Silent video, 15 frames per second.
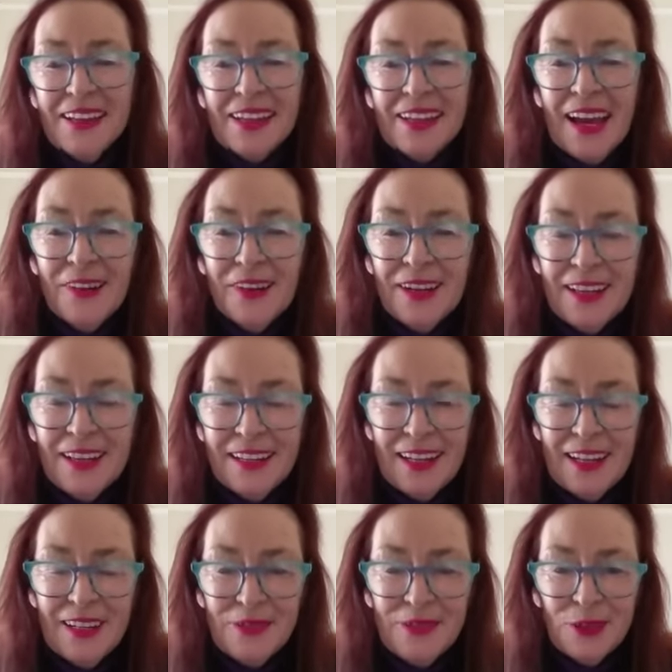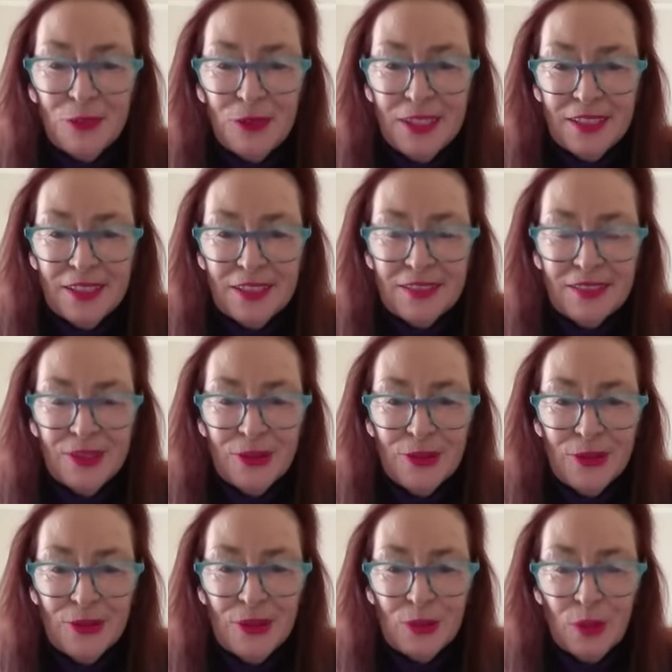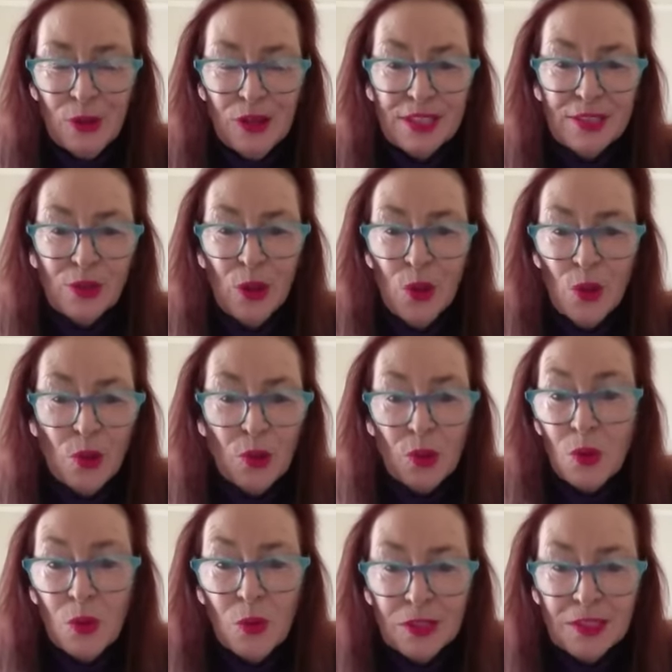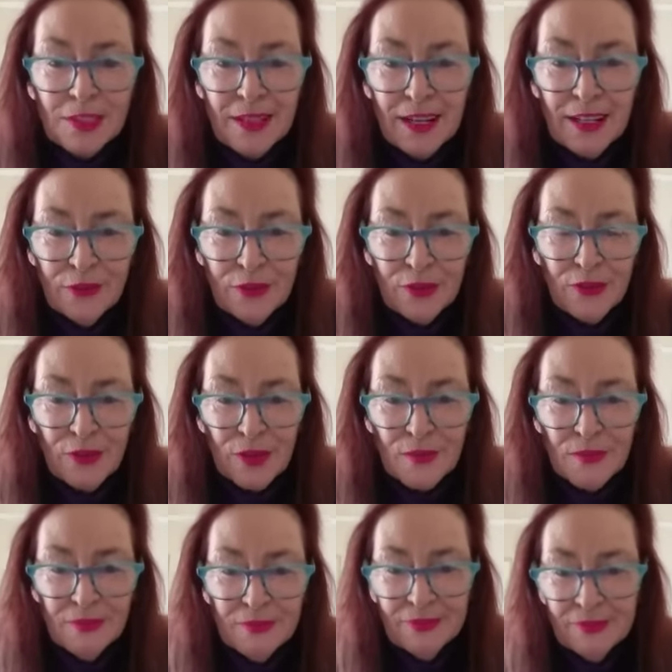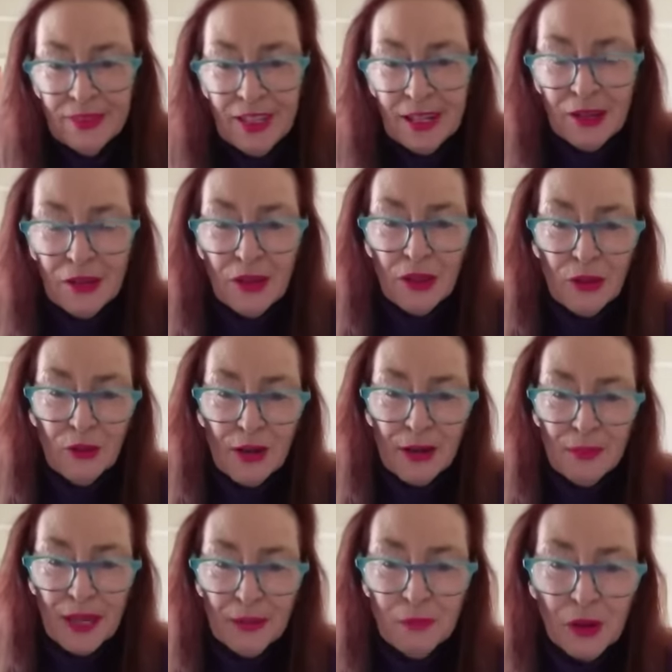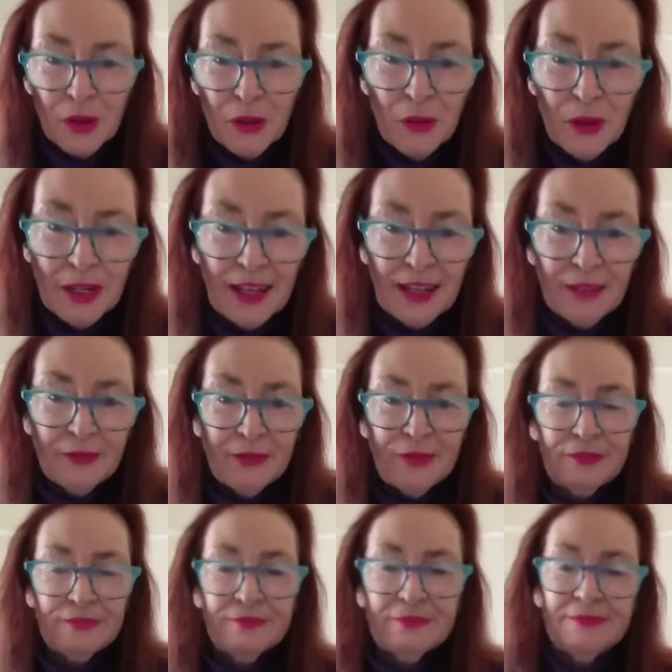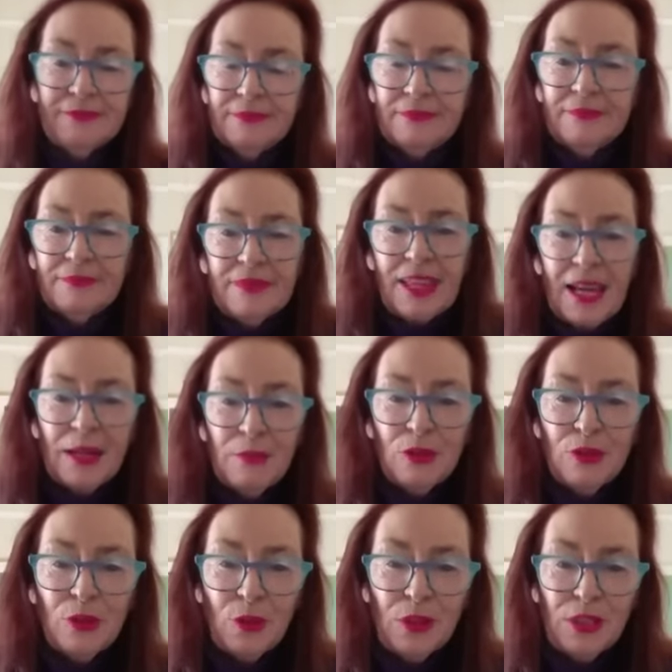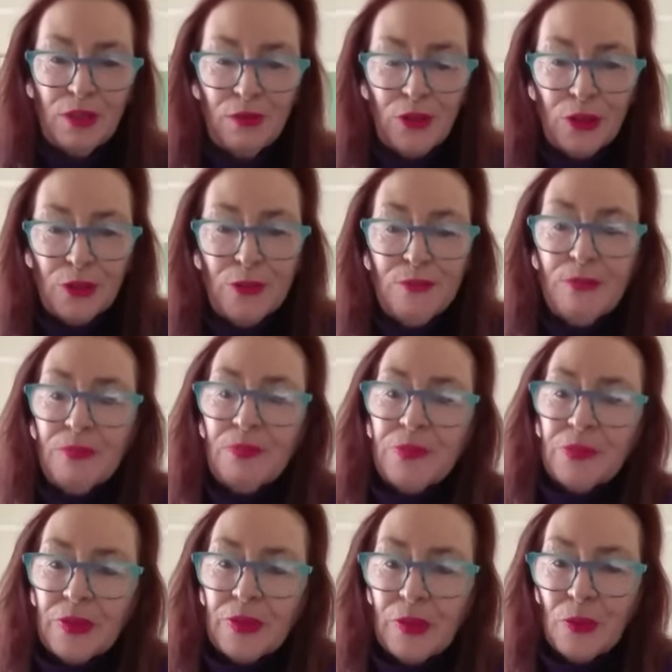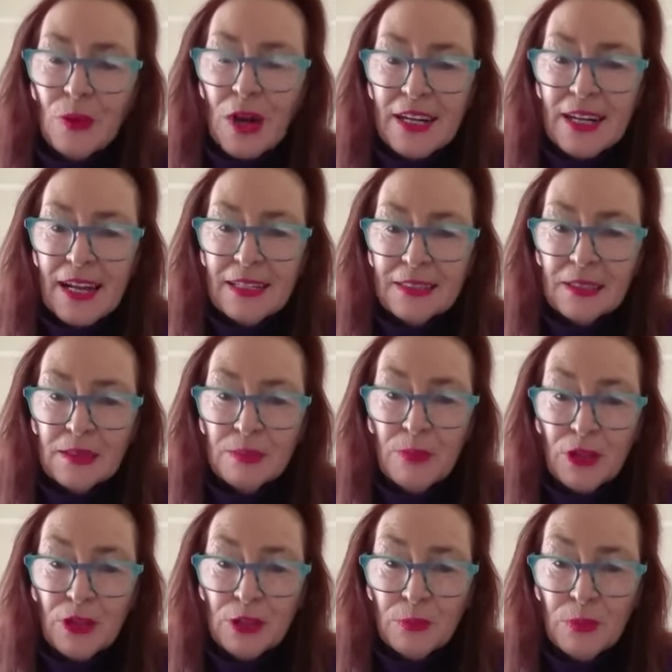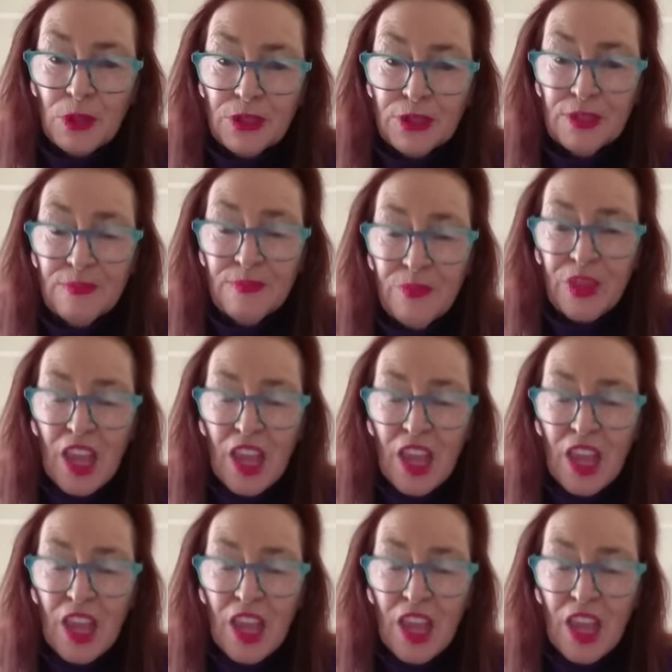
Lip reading: Caroline Levitt went to the press corps, or what's left of them, the three people who were left able to interview the White House spokesperson.